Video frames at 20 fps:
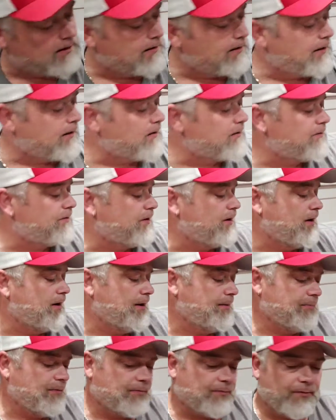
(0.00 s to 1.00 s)
it air dry
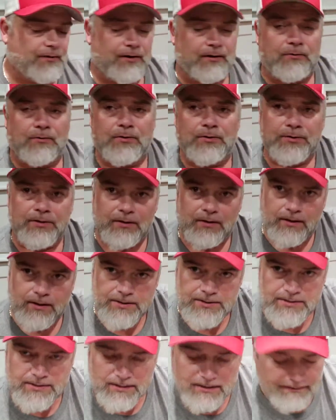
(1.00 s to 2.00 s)
before you go on to your
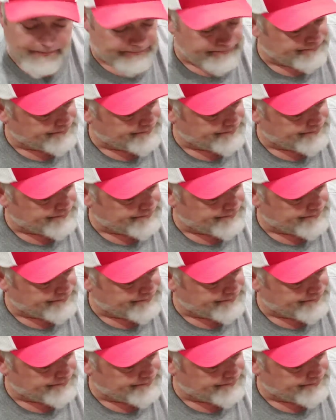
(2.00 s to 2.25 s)
next step.